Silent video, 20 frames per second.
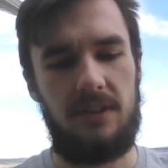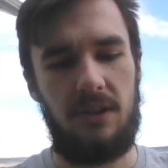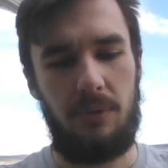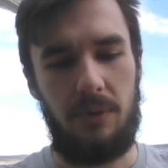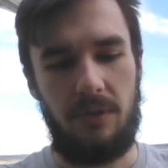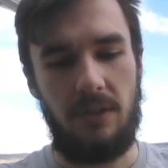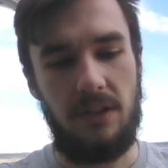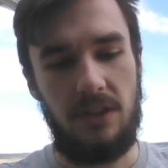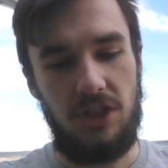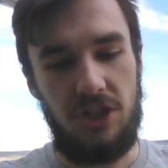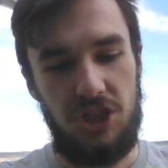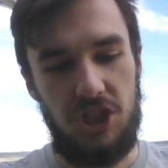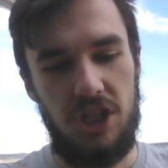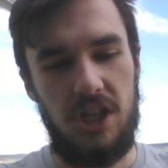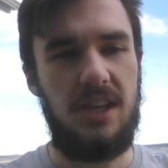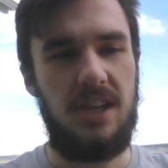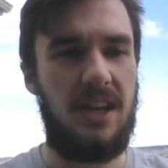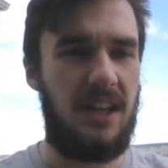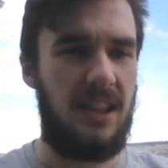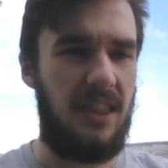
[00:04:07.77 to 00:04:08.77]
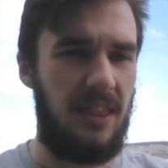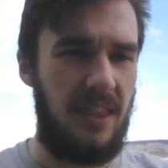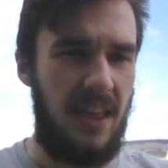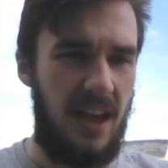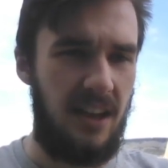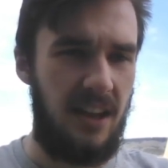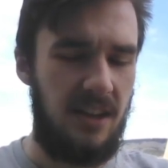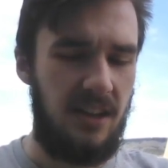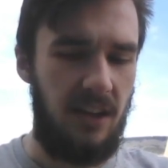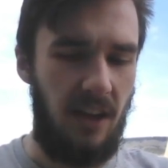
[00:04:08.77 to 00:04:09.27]
it with G and
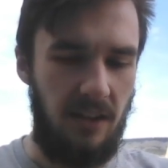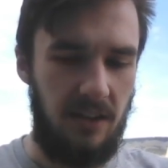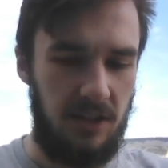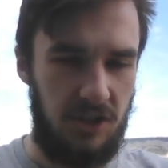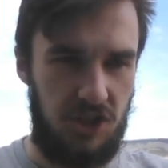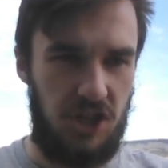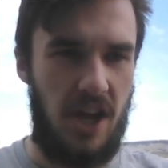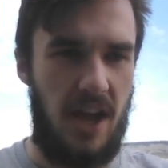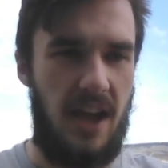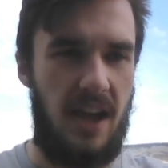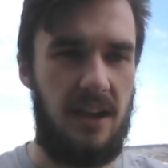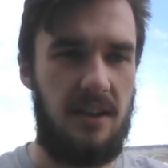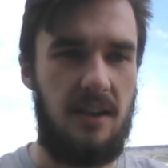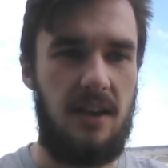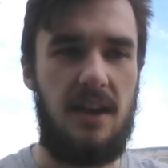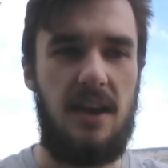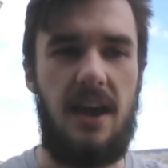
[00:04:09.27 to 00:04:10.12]
then J,